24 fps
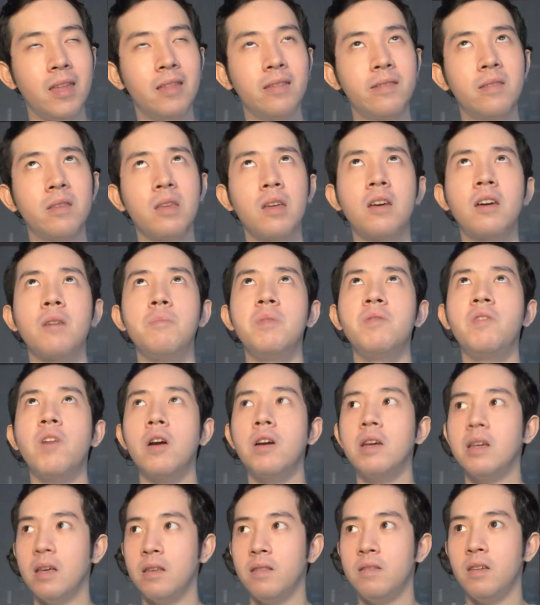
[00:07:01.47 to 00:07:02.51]
it can be
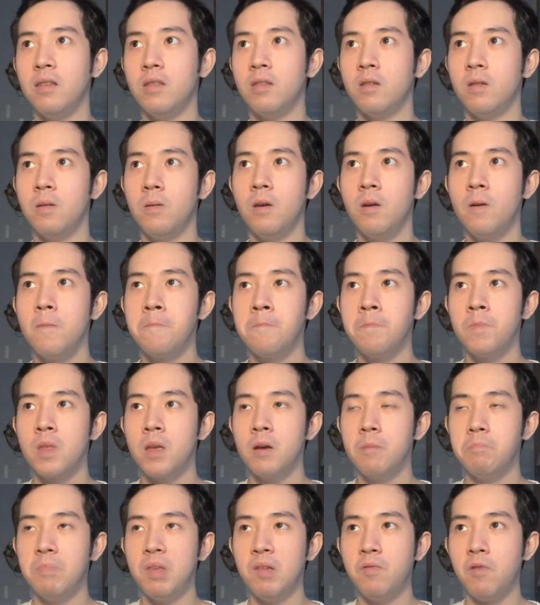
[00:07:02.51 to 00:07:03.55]
very easy to
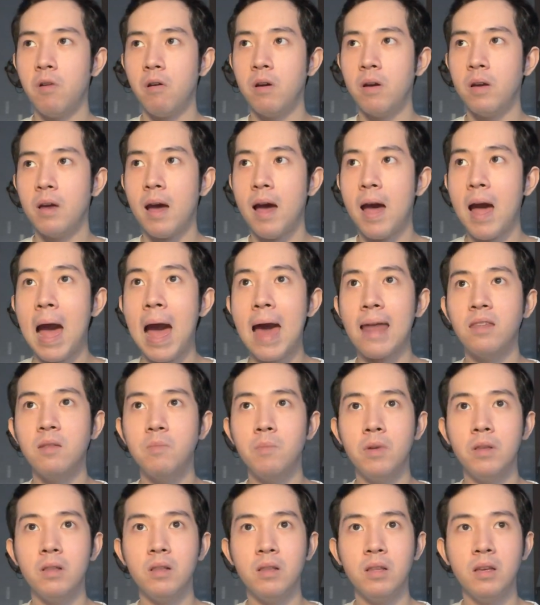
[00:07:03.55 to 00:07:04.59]
be very
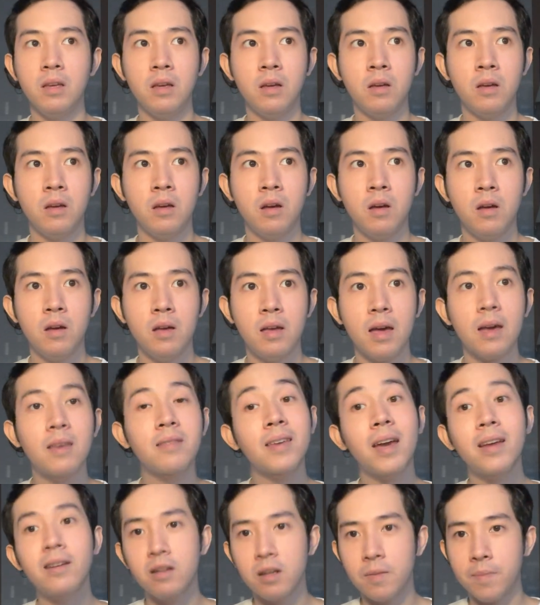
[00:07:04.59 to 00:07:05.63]
adamantly
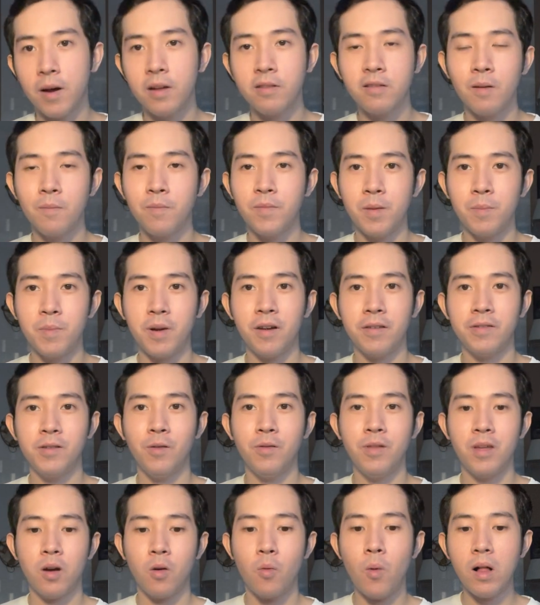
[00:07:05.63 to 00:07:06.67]
excited about something because
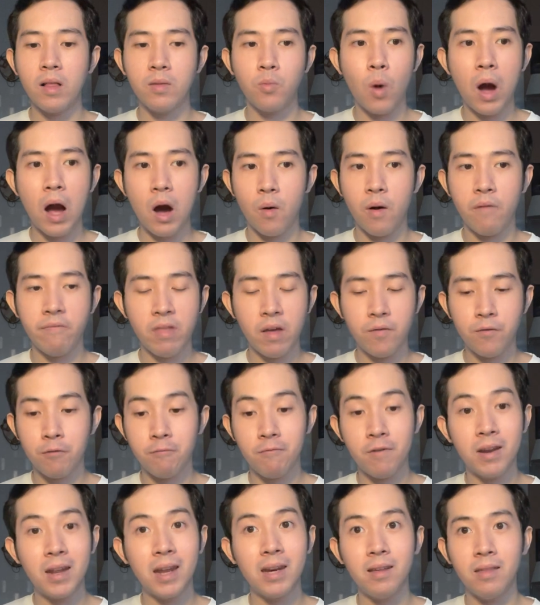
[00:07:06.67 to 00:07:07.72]
you think, well, wow, I've never
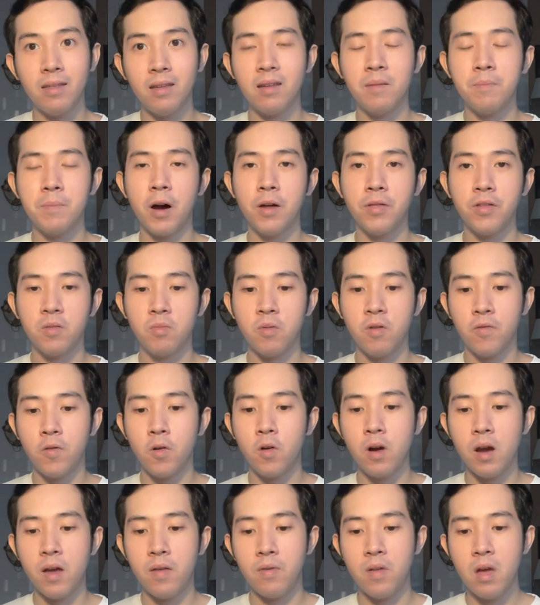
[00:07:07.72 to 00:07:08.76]
read anything about this
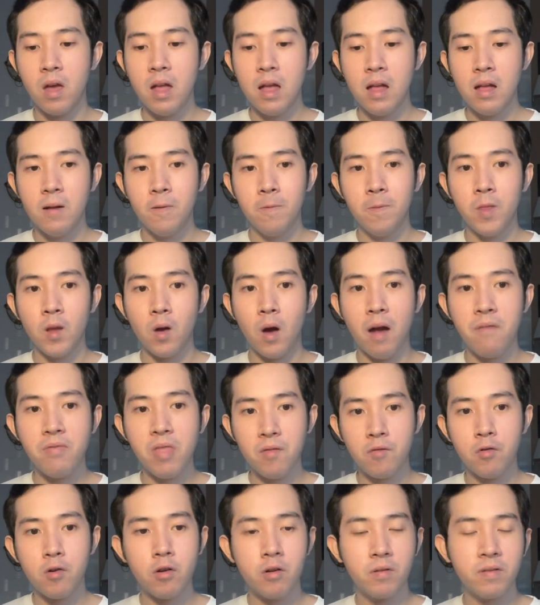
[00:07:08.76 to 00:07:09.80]
before, and I've
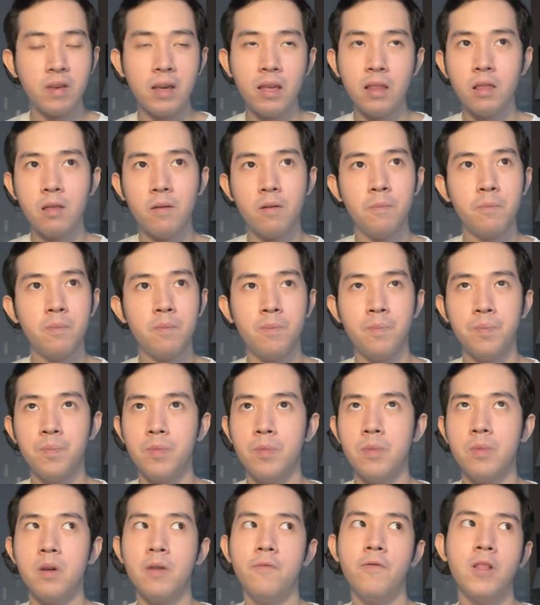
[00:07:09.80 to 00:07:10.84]
never seen
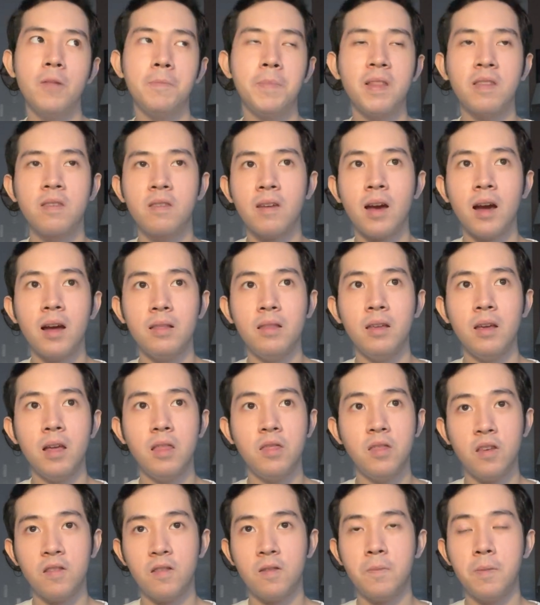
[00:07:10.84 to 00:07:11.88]
Philippine society
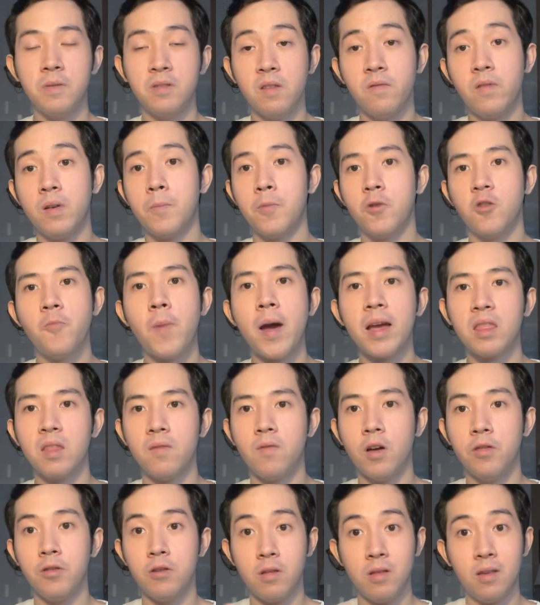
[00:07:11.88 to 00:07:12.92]
in this specific
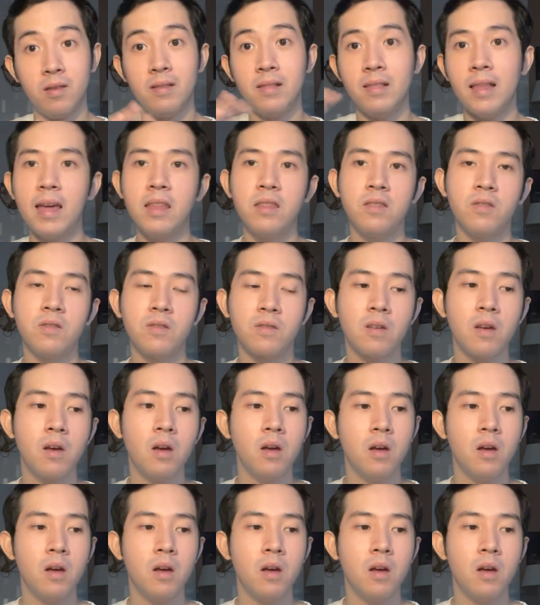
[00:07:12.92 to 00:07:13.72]
perspective under this lens.